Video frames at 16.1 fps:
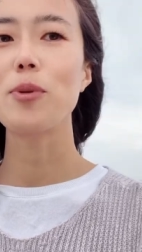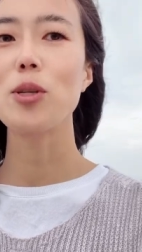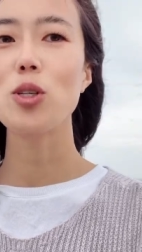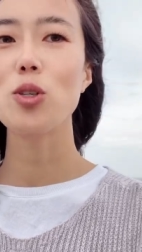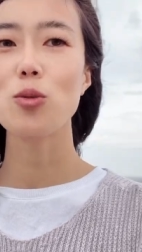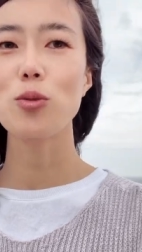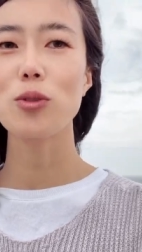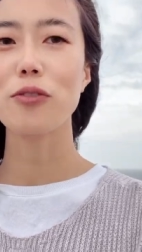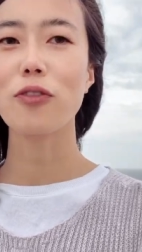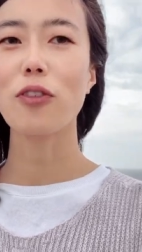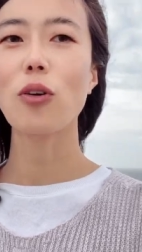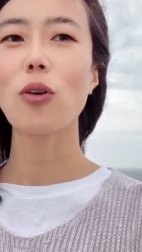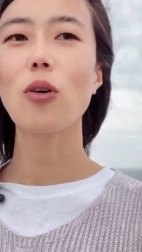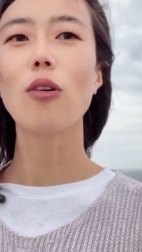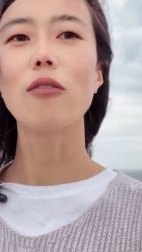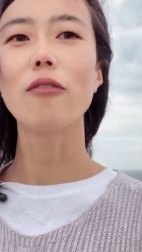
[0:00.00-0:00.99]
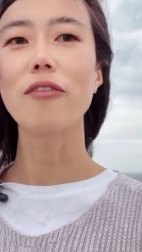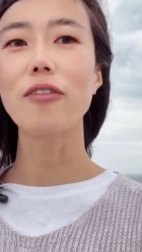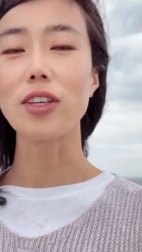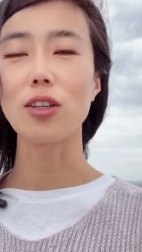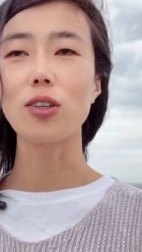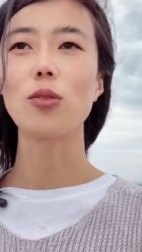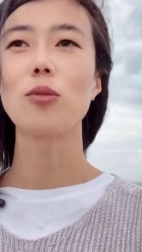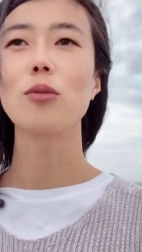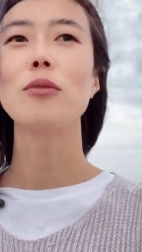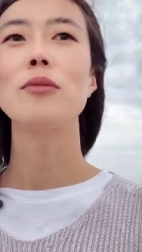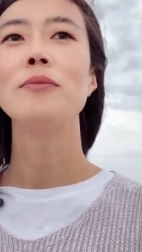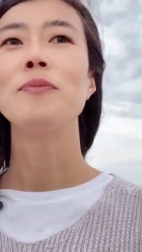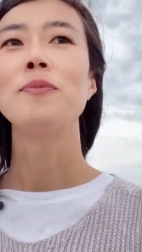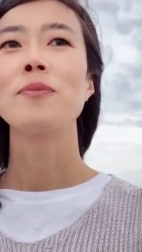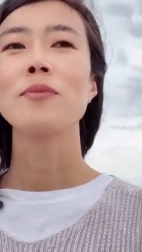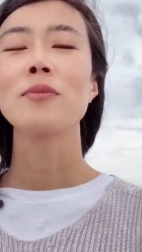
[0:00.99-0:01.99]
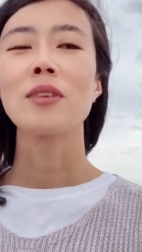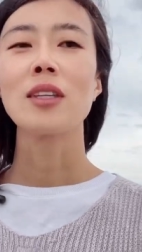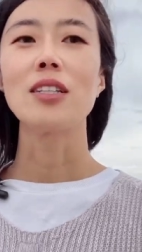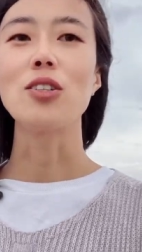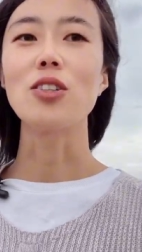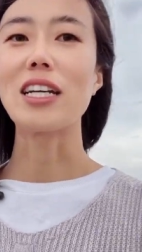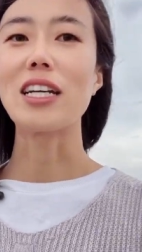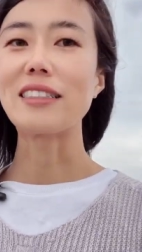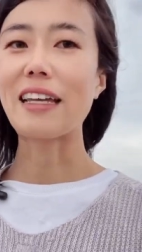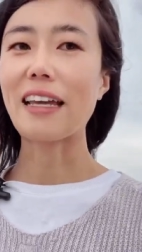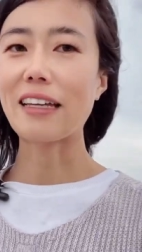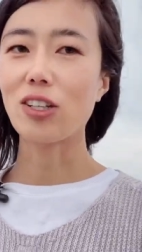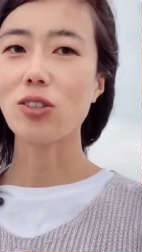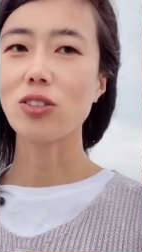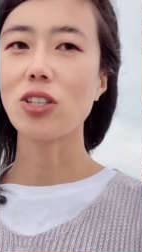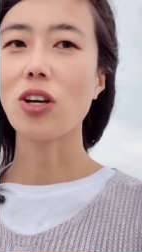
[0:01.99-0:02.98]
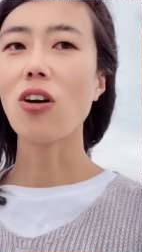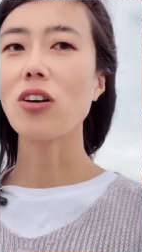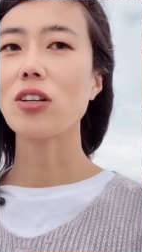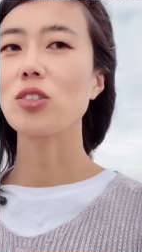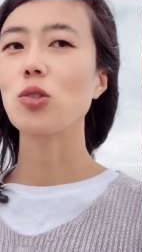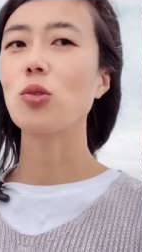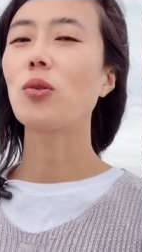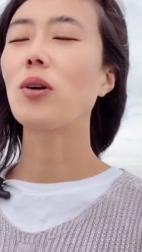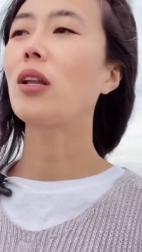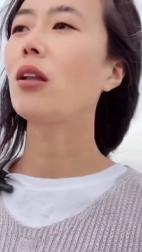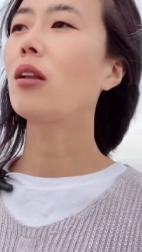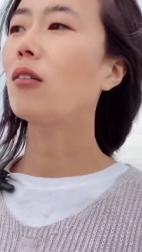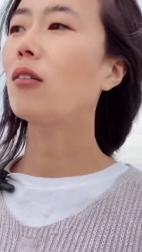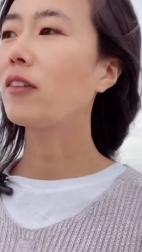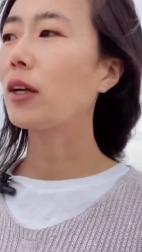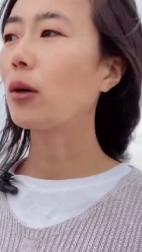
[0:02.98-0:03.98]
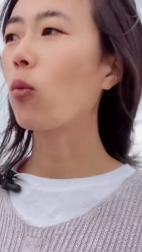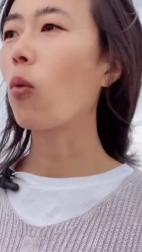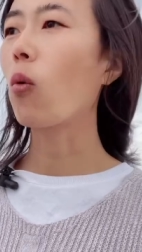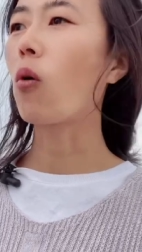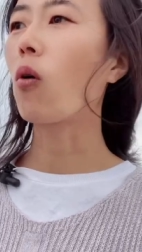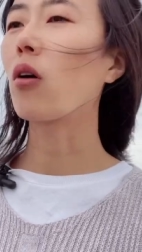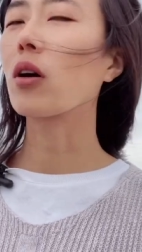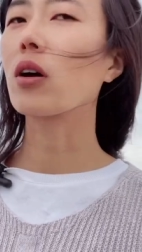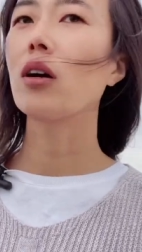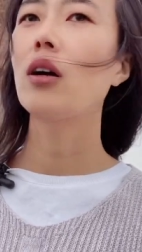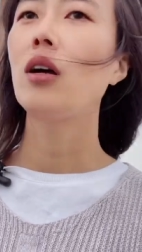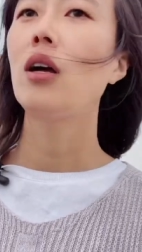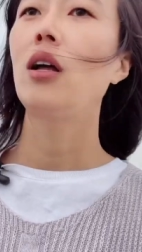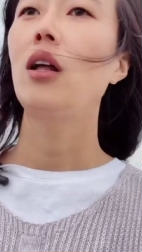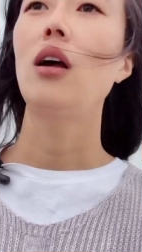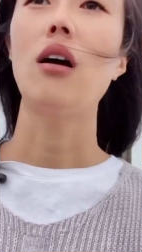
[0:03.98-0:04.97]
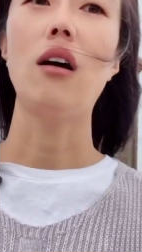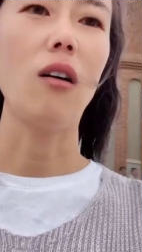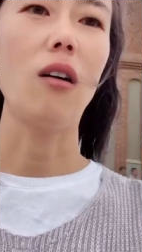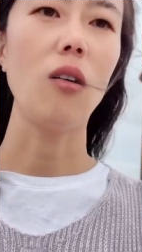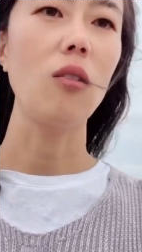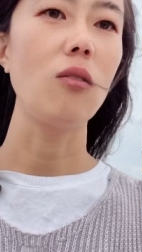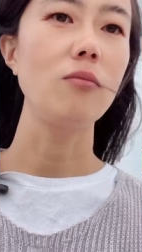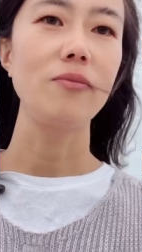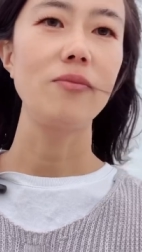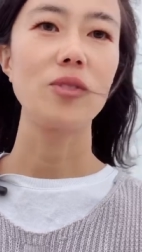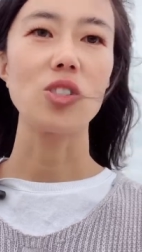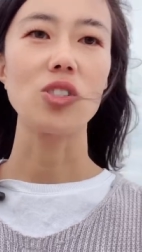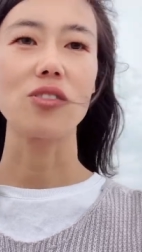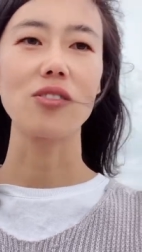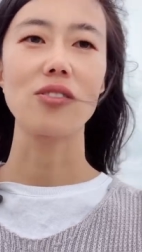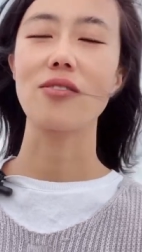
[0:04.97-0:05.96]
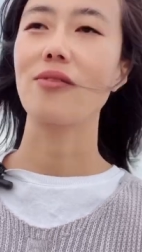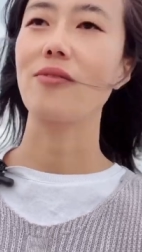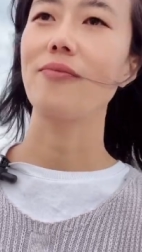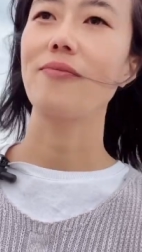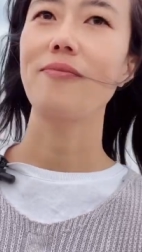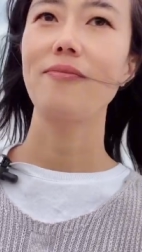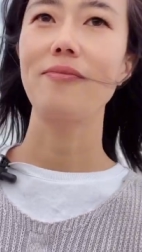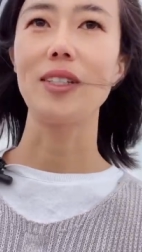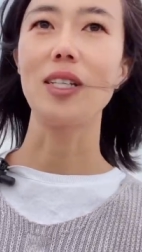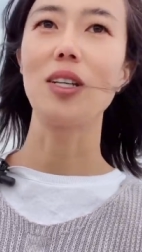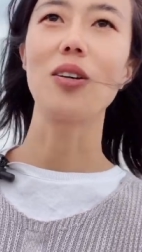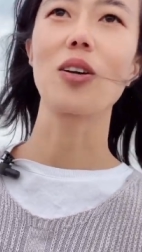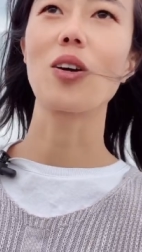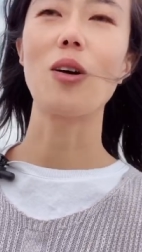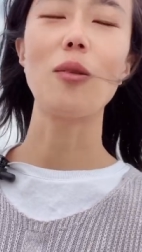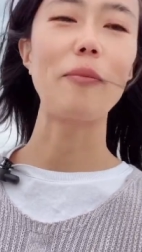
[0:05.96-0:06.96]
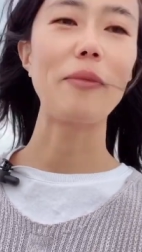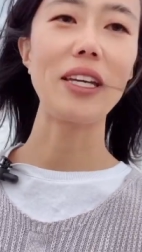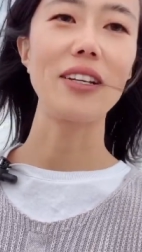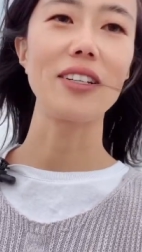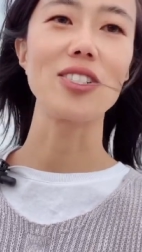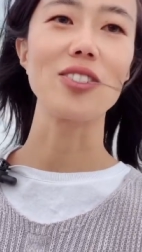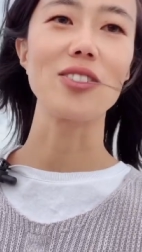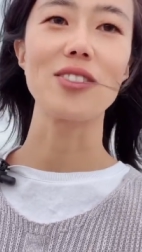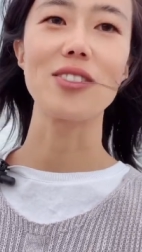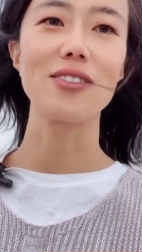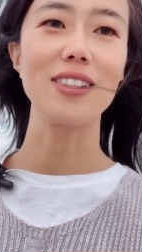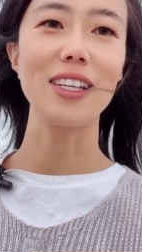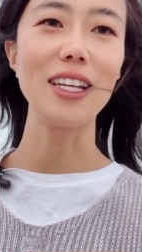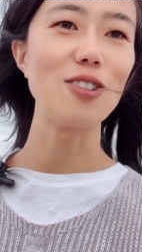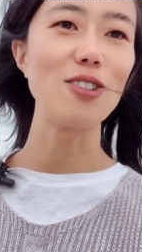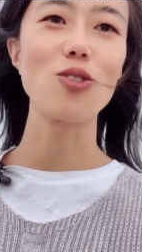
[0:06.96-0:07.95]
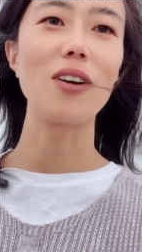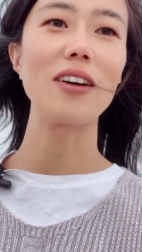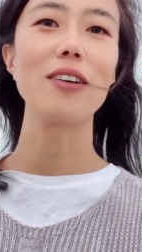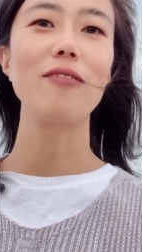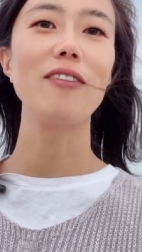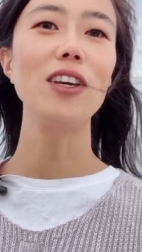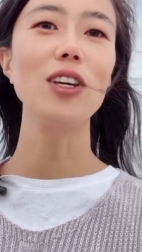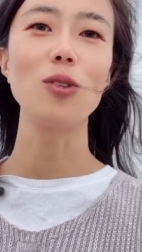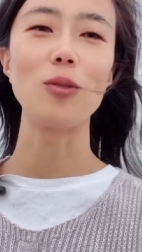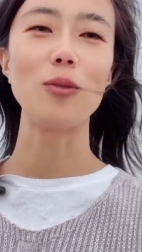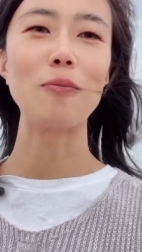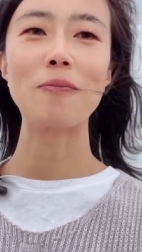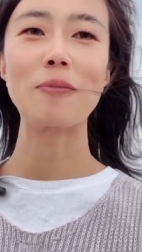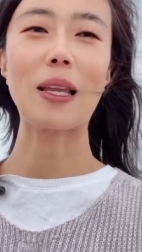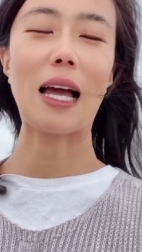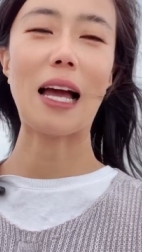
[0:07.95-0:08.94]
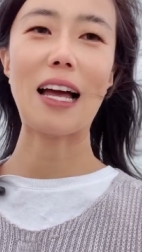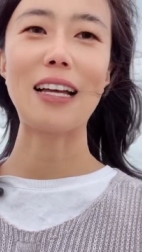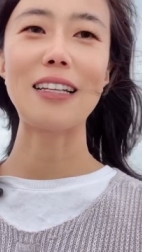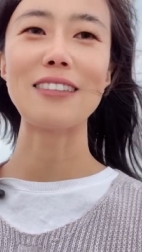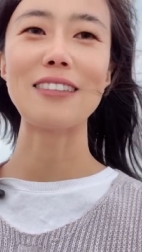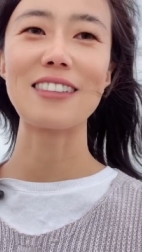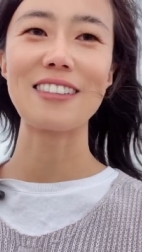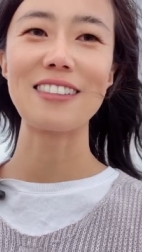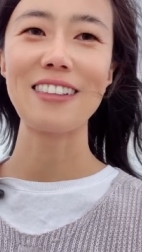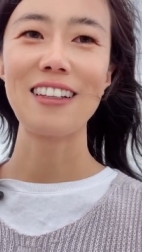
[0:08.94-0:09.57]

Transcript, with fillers: beautiful view. You can take your dog, do a lovely walk, or um, just you know come here, just enjoy the view and